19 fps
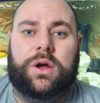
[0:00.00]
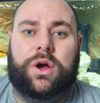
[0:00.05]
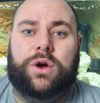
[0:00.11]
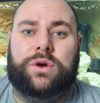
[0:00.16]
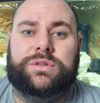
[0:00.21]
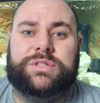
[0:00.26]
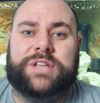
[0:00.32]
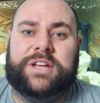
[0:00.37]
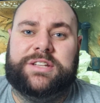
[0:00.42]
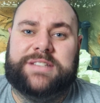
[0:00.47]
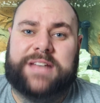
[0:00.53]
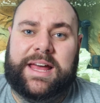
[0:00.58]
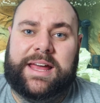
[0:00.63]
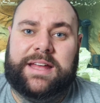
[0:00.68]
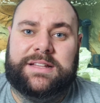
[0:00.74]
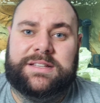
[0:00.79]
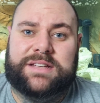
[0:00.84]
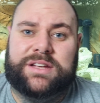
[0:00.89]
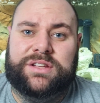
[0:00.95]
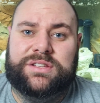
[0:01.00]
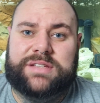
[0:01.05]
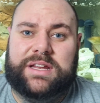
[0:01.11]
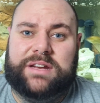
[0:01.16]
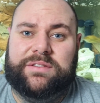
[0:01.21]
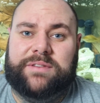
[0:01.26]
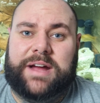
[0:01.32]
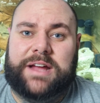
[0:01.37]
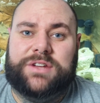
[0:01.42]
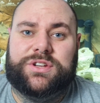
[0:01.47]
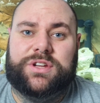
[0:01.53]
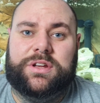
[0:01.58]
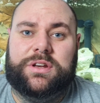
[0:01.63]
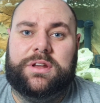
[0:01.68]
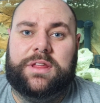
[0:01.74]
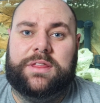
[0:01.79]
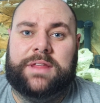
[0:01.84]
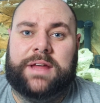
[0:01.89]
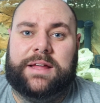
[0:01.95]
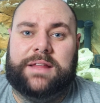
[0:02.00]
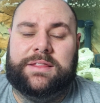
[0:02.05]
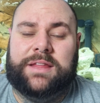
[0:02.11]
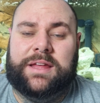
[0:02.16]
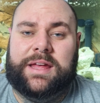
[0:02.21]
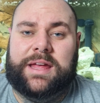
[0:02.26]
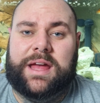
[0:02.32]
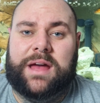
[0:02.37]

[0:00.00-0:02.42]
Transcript: Also take into consideration that the